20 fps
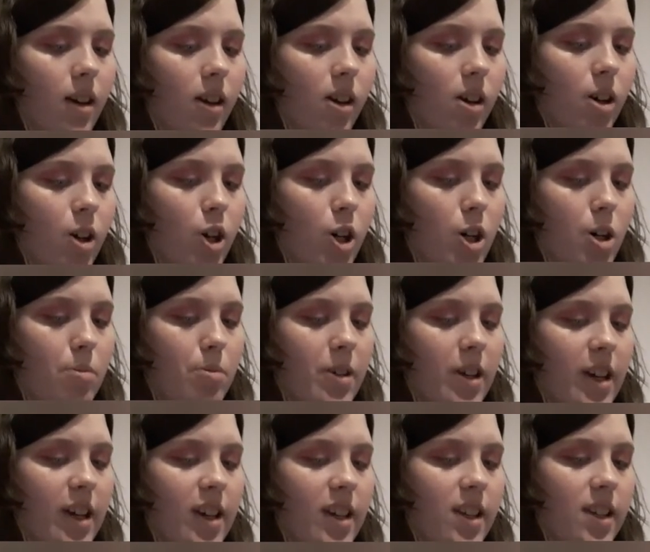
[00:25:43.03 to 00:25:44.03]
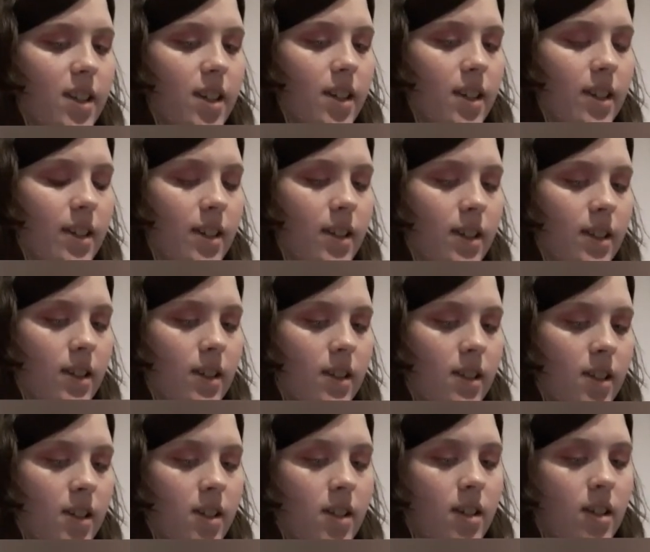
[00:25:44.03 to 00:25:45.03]
Carpet.
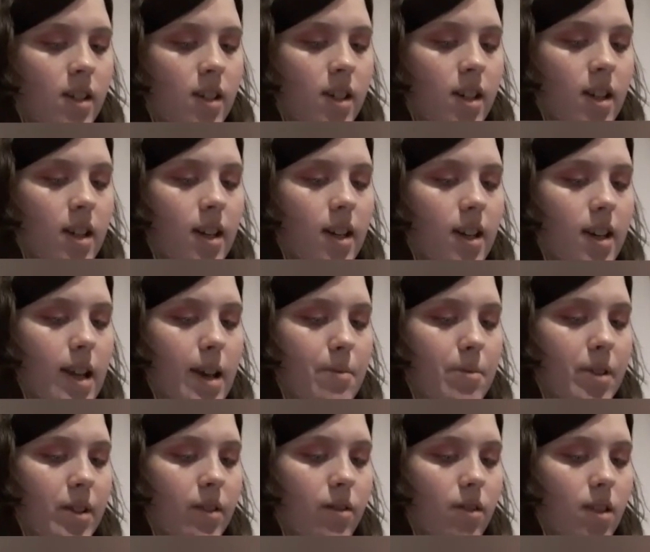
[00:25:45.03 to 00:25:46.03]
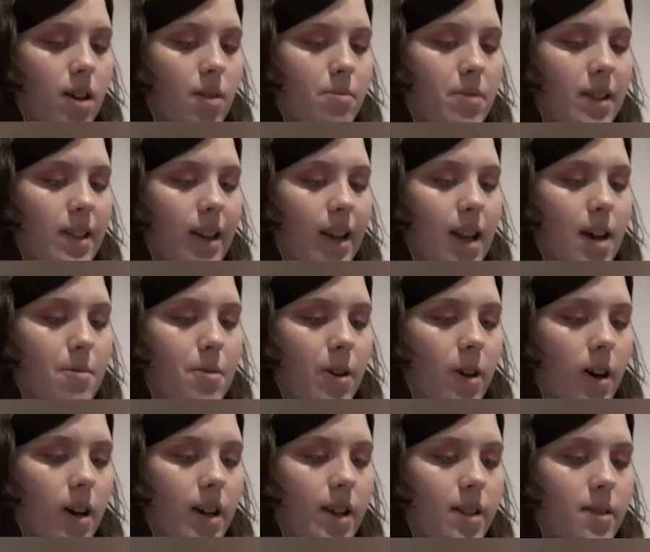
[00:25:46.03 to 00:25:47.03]
Lip Scrubs, Lemon
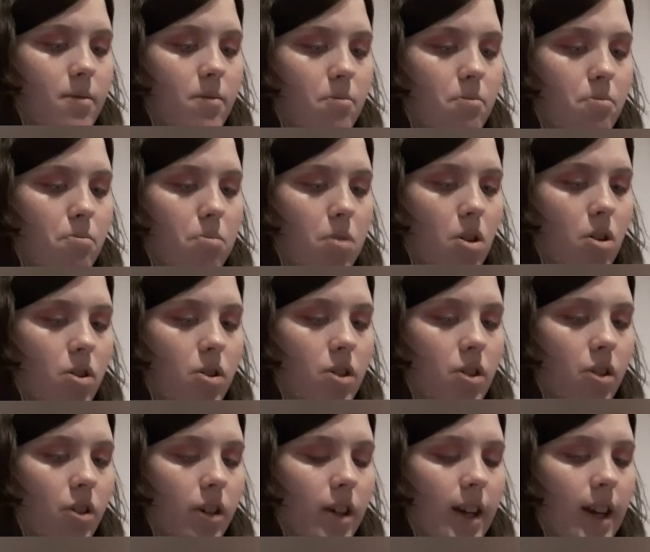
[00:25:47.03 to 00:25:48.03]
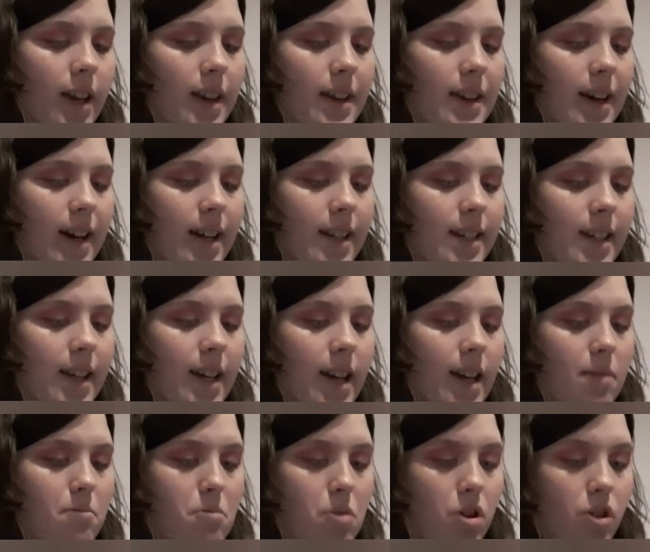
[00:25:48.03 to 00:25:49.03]
Ice, Box Cookie, Candy
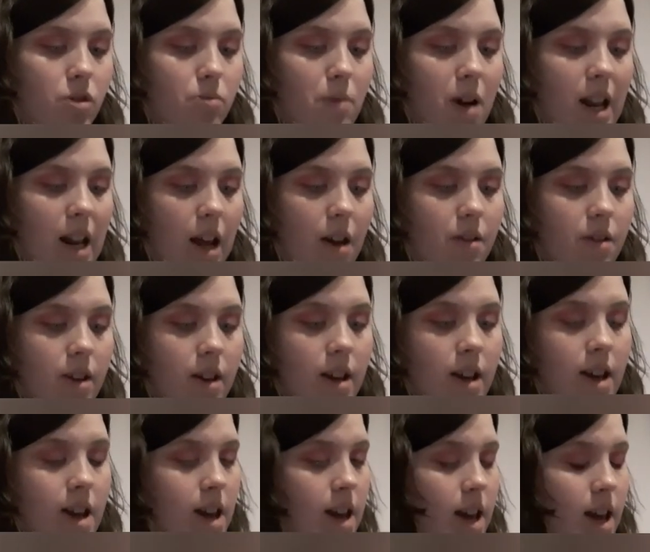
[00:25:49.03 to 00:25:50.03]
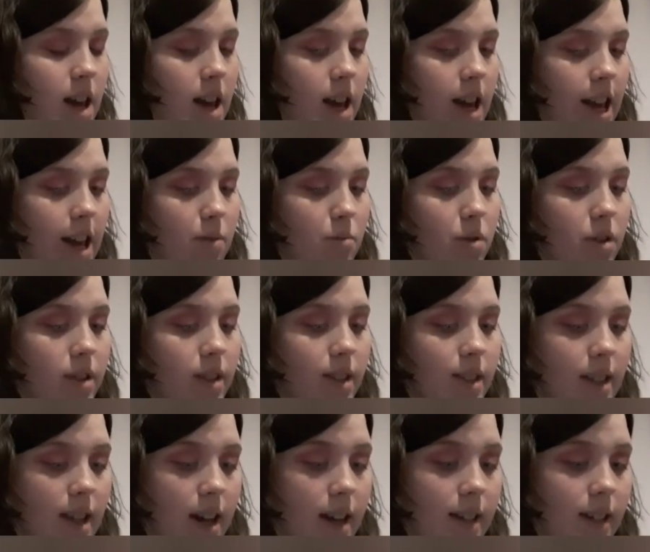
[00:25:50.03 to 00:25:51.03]
Cane, Marshmallow. It was the
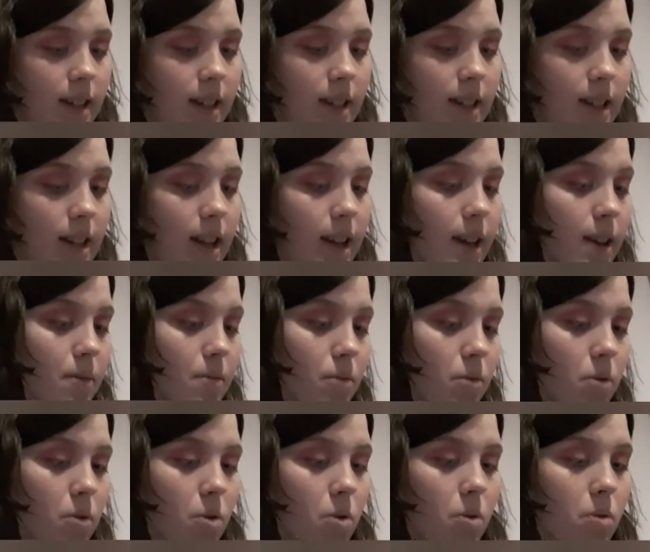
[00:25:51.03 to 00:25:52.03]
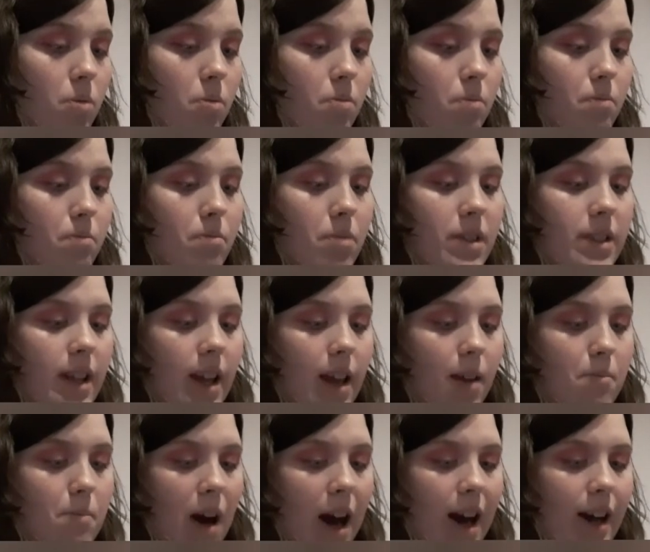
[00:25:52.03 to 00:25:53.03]
standard
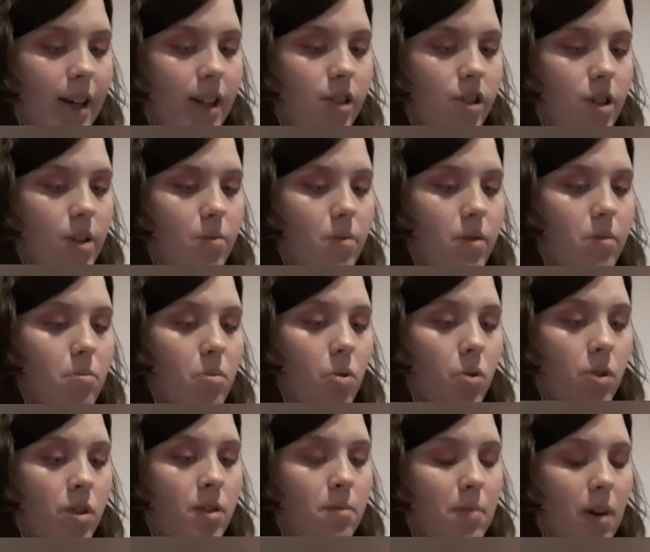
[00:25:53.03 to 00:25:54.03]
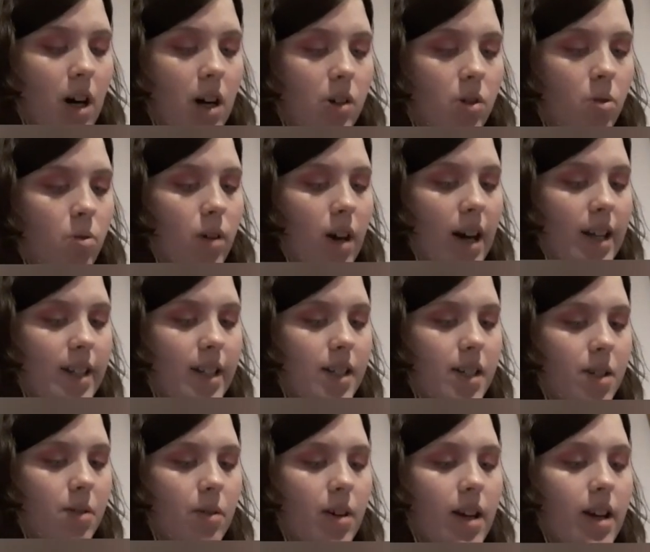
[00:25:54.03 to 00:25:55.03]
lipstick packaging with more sparkle added
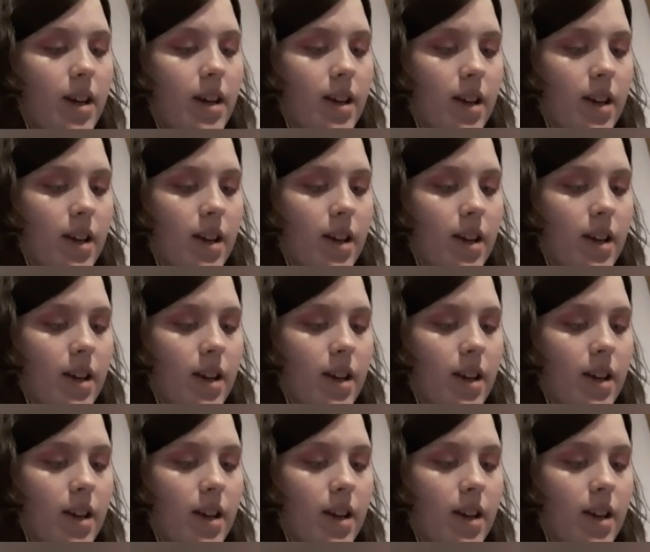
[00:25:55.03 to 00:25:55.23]
to it.